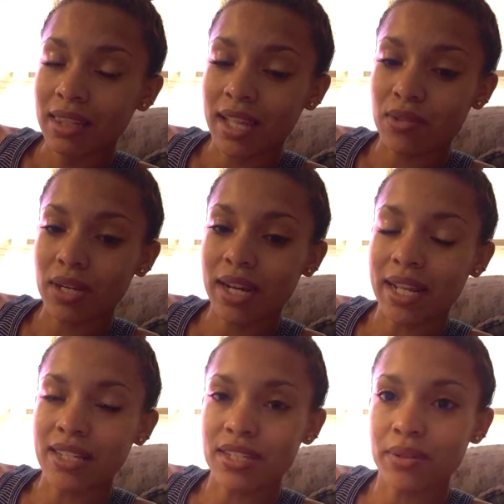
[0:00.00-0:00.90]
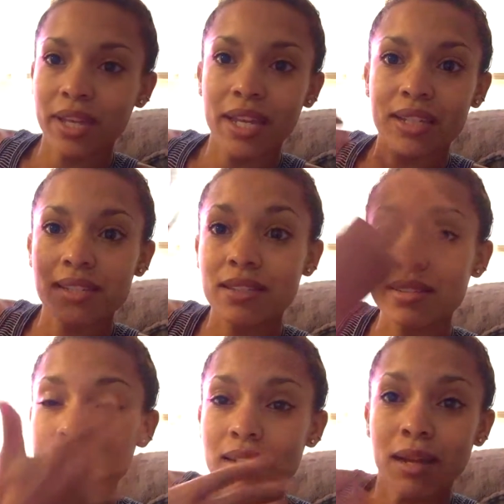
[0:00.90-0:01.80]
that's where I gotta get to. And
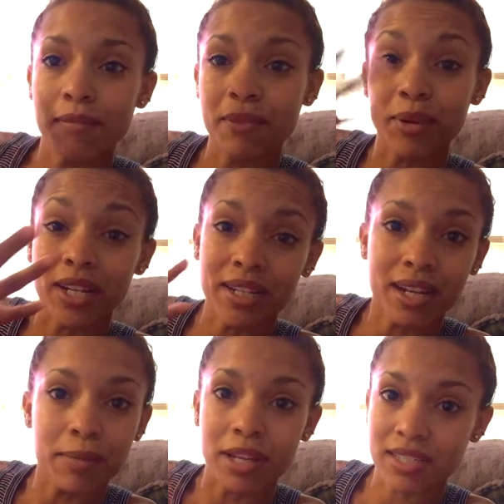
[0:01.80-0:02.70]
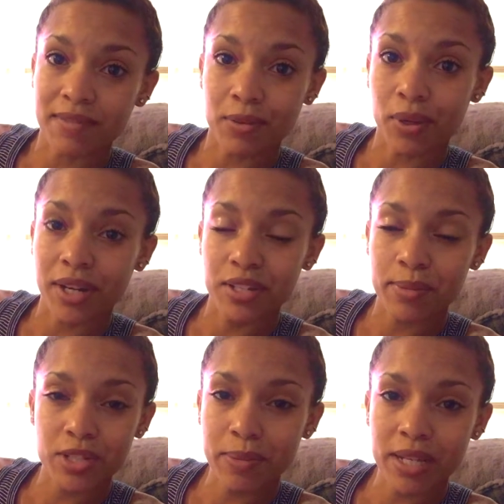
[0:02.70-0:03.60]
I've been breaking out because I've been wearing too
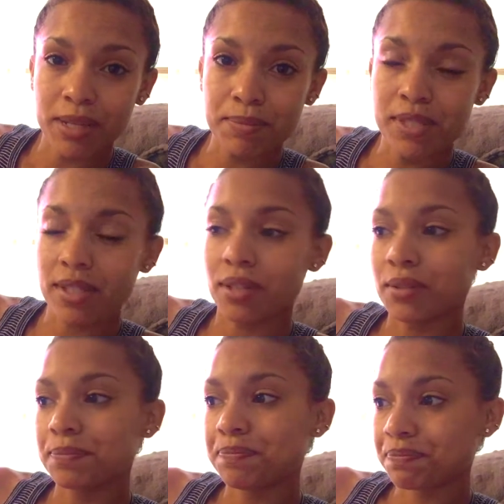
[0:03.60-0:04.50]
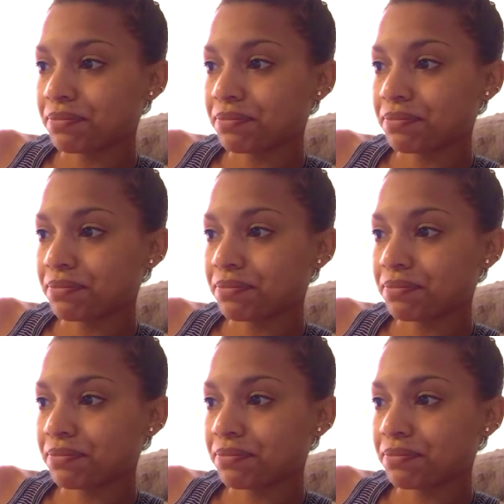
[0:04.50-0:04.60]
much makeup, so